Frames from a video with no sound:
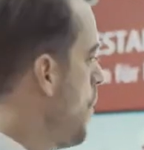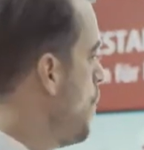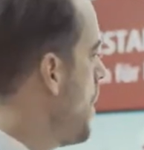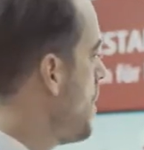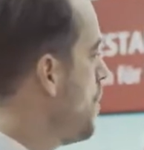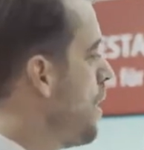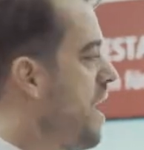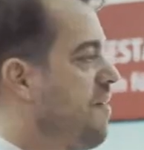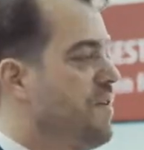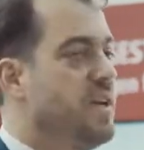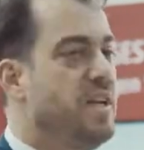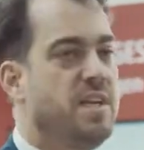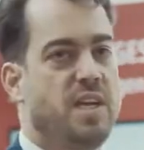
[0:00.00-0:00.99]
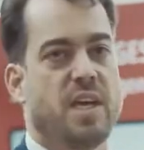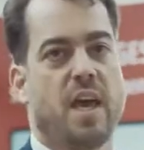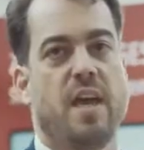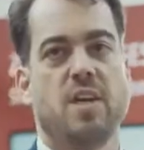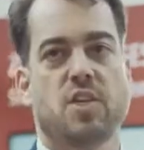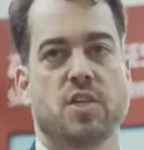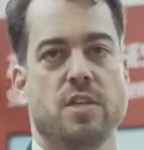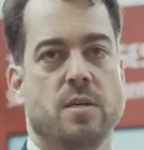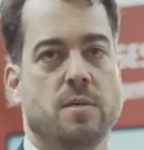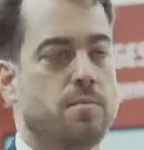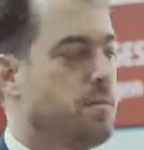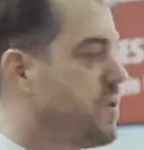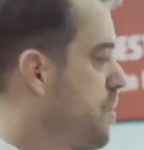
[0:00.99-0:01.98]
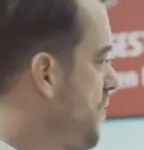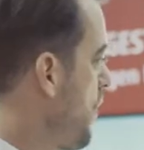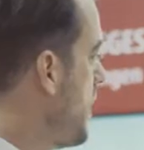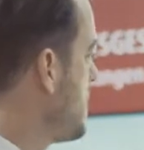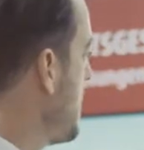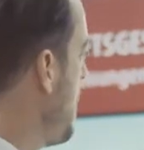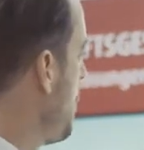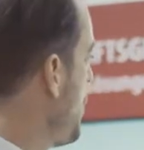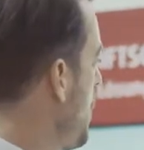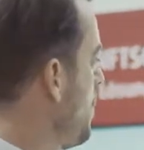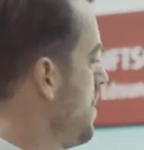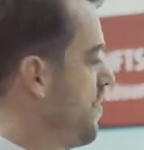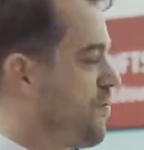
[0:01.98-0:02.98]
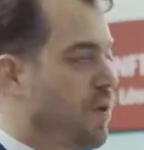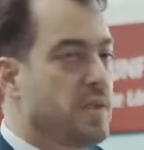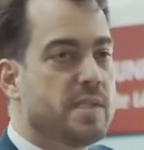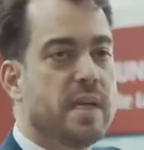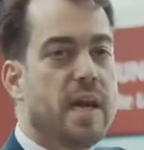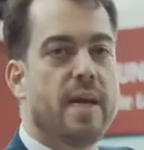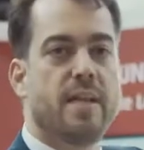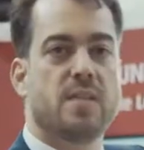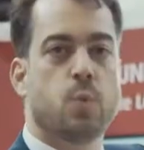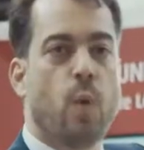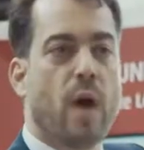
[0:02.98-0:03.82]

where you have an indication. So for example, on the front side it's